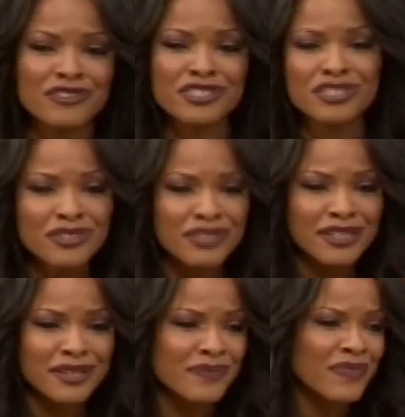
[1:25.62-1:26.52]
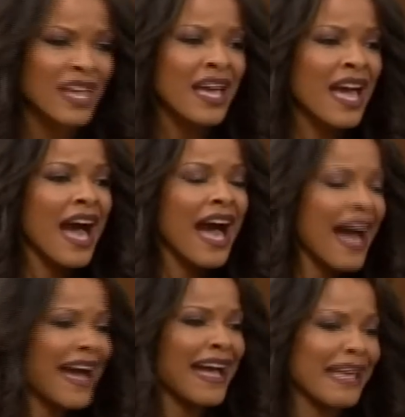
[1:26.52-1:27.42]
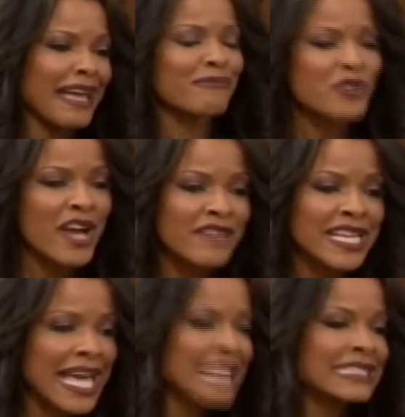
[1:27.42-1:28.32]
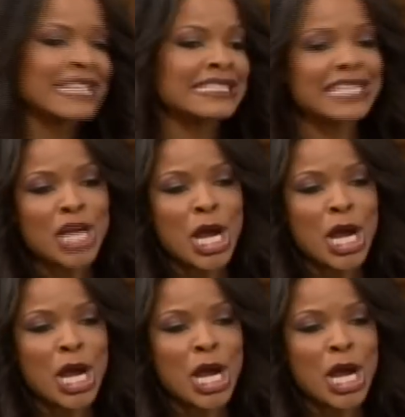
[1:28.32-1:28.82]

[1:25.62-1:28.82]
for sure, I am driving gas-guzzling